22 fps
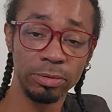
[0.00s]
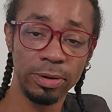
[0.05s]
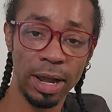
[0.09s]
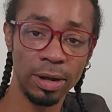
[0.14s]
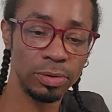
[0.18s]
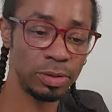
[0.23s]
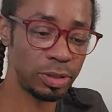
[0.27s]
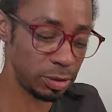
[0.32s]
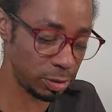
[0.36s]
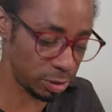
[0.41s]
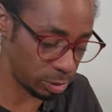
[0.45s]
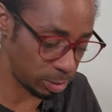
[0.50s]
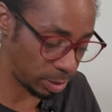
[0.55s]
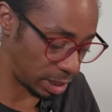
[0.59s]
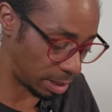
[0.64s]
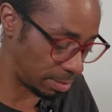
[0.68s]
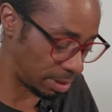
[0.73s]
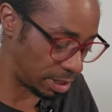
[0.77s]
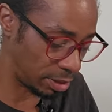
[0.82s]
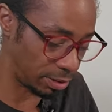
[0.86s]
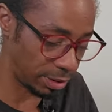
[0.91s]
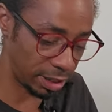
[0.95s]
around you, is what
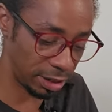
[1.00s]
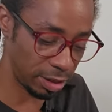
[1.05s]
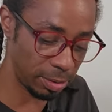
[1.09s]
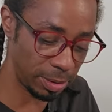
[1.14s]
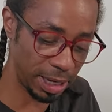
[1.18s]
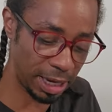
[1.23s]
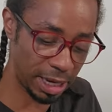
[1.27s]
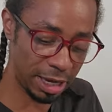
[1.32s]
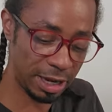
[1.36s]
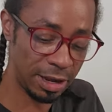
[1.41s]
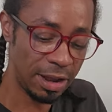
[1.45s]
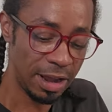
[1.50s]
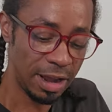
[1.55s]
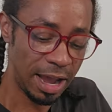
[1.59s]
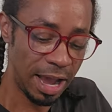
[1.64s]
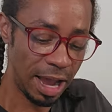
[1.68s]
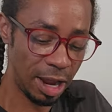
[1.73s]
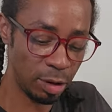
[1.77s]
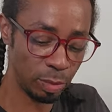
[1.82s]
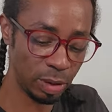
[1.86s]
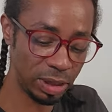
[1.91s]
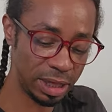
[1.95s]
I'm hearing, okay?
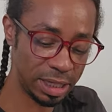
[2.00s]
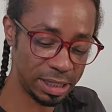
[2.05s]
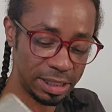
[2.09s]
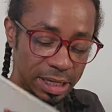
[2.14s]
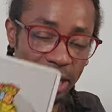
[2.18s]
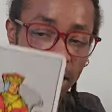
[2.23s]
And with this